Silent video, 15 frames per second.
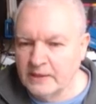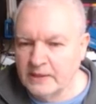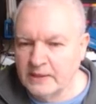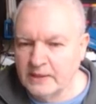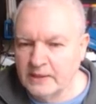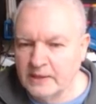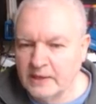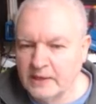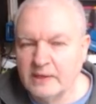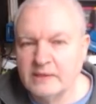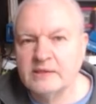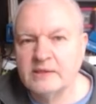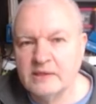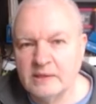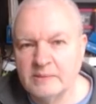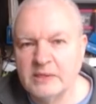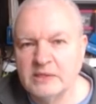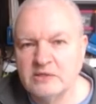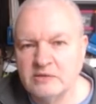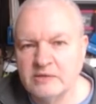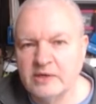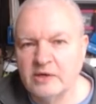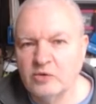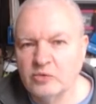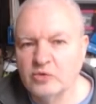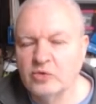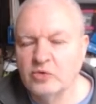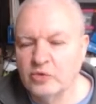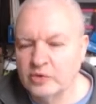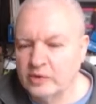I think I might do that
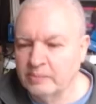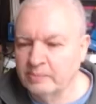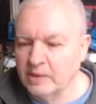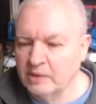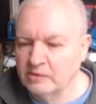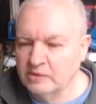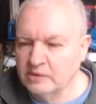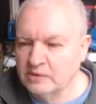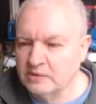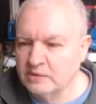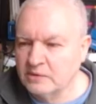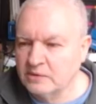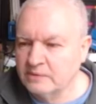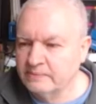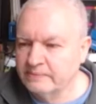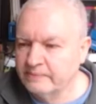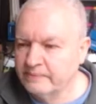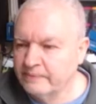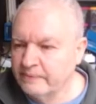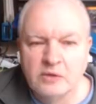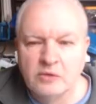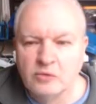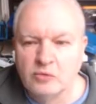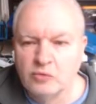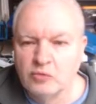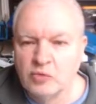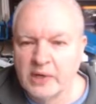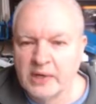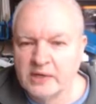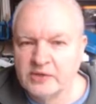on all the components.
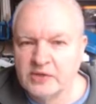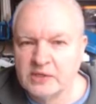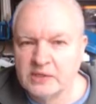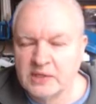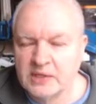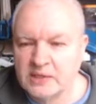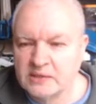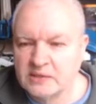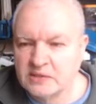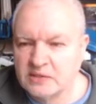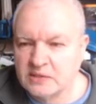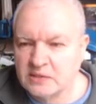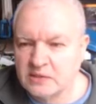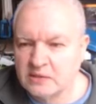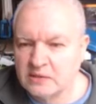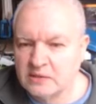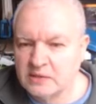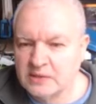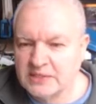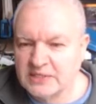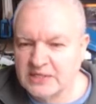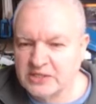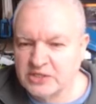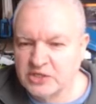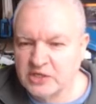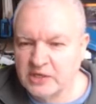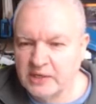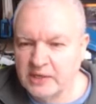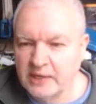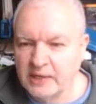Right, I think that's
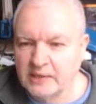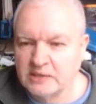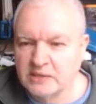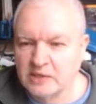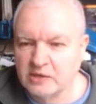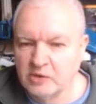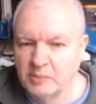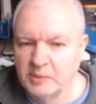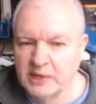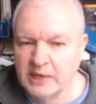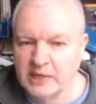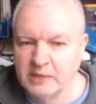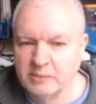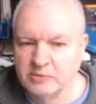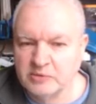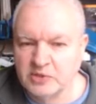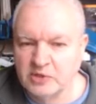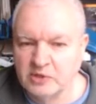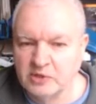essentially it. I've got my labels